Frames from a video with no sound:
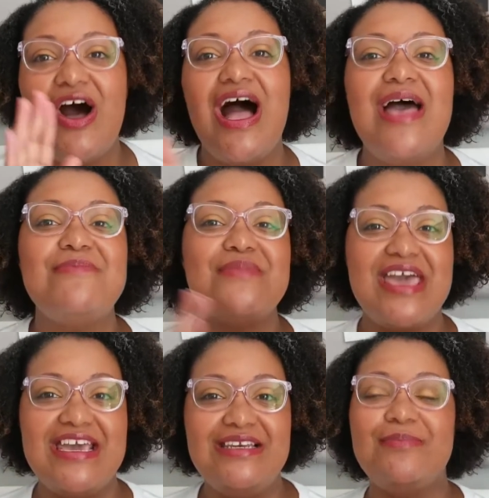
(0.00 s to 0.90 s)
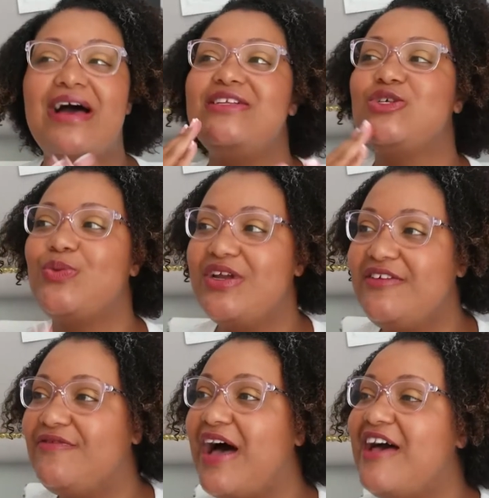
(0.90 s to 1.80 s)
I made my
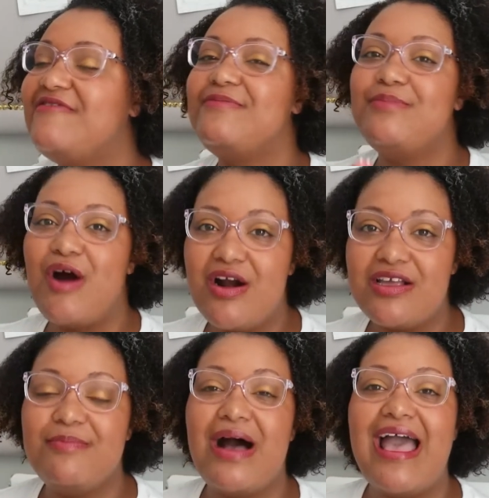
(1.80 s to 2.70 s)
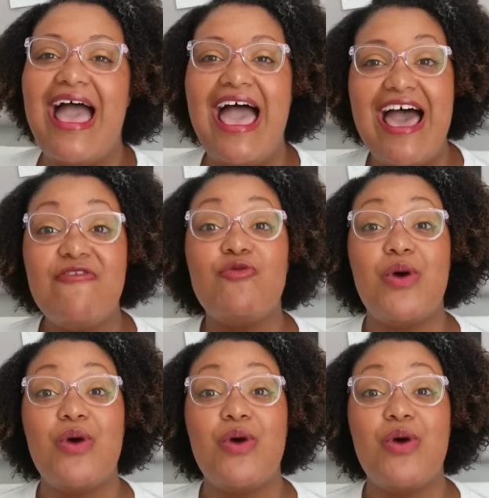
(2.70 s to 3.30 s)
25 mark, my halfway